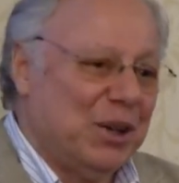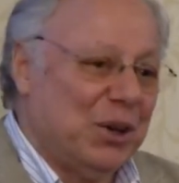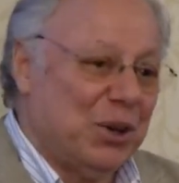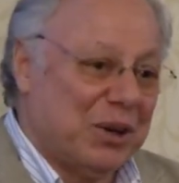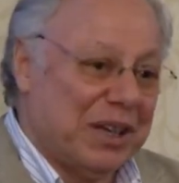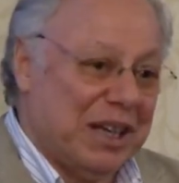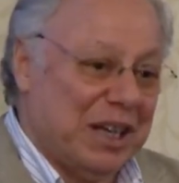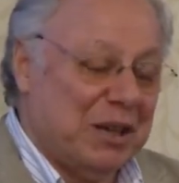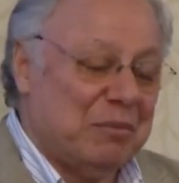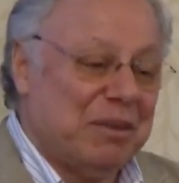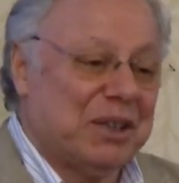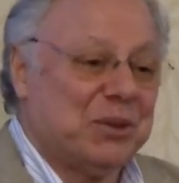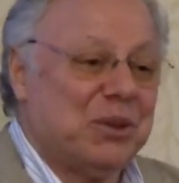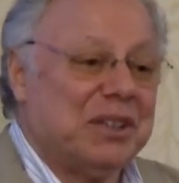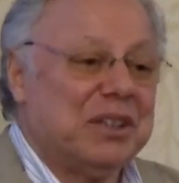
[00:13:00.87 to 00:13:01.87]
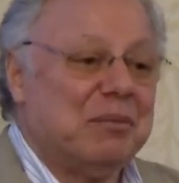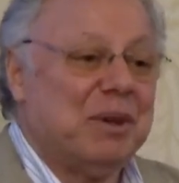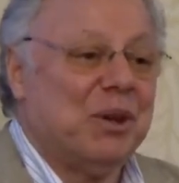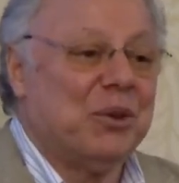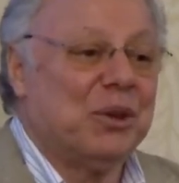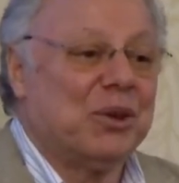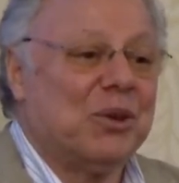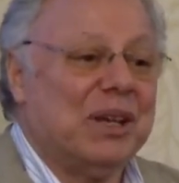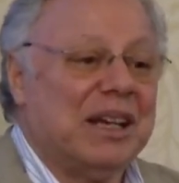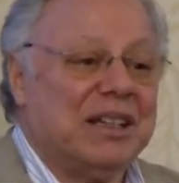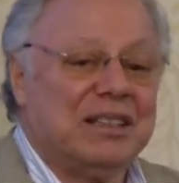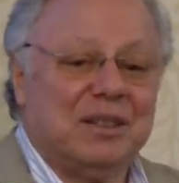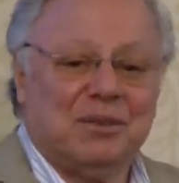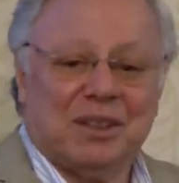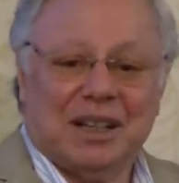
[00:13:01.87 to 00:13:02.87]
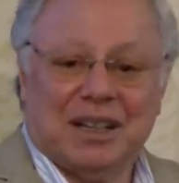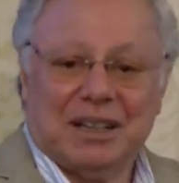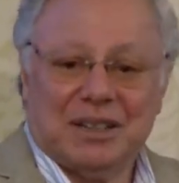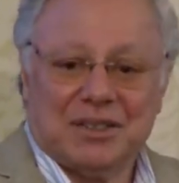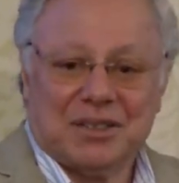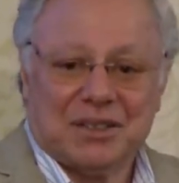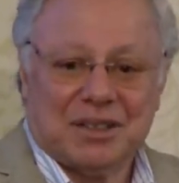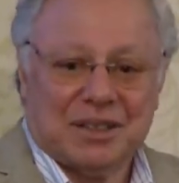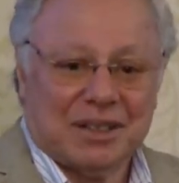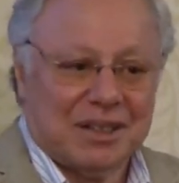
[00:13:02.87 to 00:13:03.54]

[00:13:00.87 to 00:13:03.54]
Okay, but what about the collective lies?